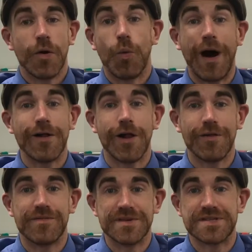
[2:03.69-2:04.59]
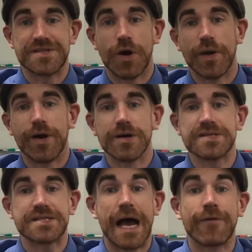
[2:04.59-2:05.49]
While all of this is going on,
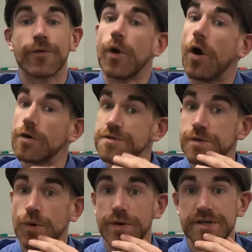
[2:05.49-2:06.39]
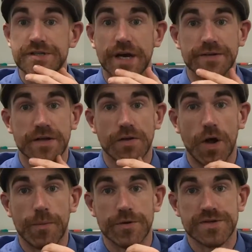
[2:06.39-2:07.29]
staff are also going to check the
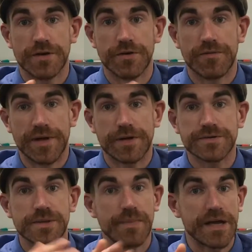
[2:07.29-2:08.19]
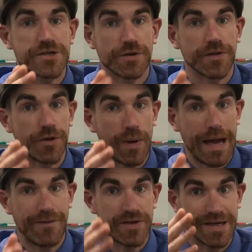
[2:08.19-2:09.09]
kilometers on your vehicle to make sure that you
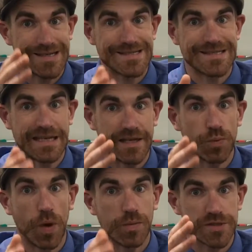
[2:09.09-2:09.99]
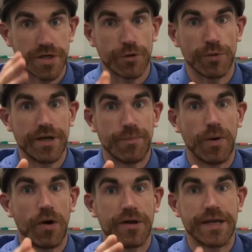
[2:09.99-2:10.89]
haven't exceeded what was agreed
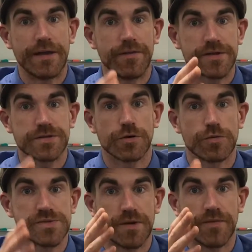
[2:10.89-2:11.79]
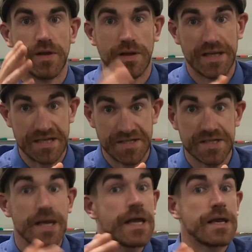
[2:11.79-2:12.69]
upon in the terms of the lease.
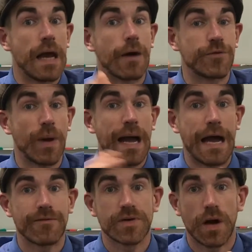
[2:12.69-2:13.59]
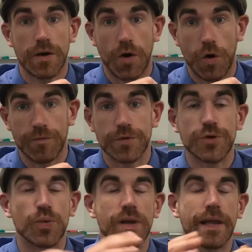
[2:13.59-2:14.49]
Now, if you have gone over,
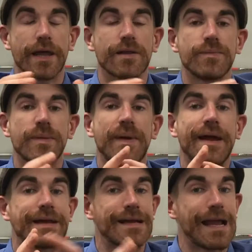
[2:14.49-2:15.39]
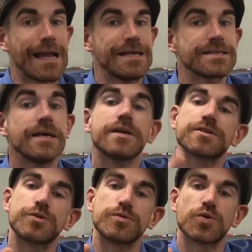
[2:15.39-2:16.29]
you will likely be paying 8
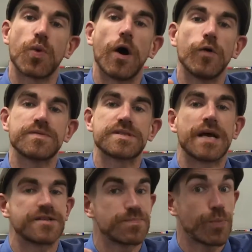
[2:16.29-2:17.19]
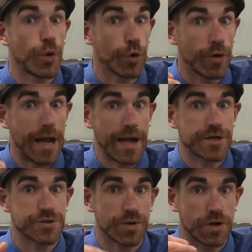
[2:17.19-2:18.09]
to 12 cents per
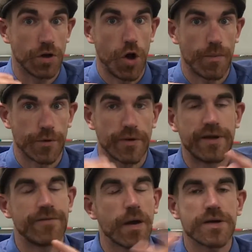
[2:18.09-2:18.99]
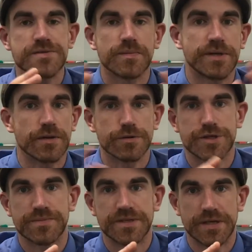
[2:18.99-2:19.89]
extra kilometer. It varies from
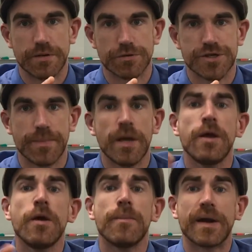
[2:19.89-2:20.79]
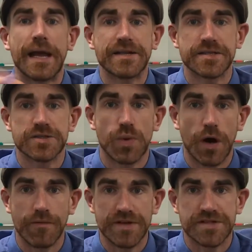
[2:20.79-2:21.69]
dealership to dealership, but 8 to
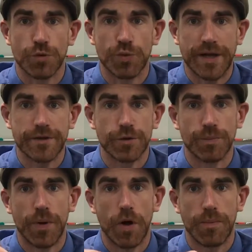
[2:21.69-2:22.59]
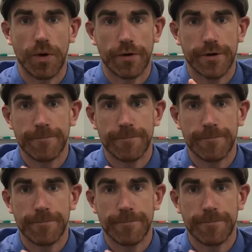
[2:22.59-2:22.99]
12 is the regular ballpark.